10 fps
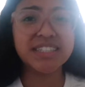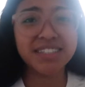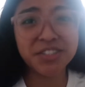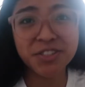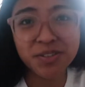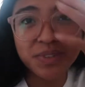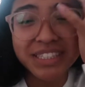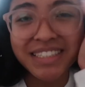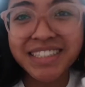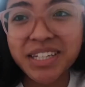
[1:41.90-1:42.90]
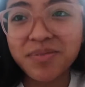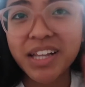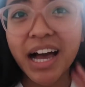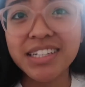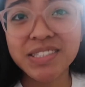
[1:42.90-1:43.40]
sister just told me to skip
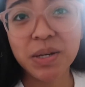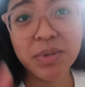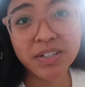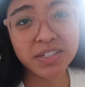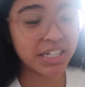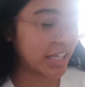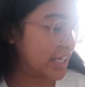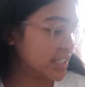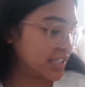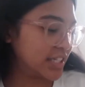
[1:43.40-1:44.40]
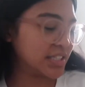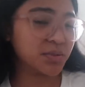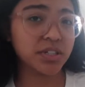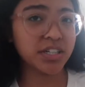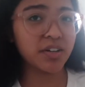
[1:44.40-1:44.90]
class, so I'm not going to class today, so
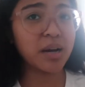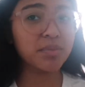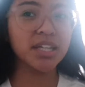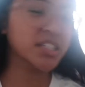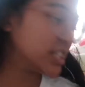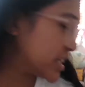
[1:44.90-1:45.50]
we're gonna grab lunch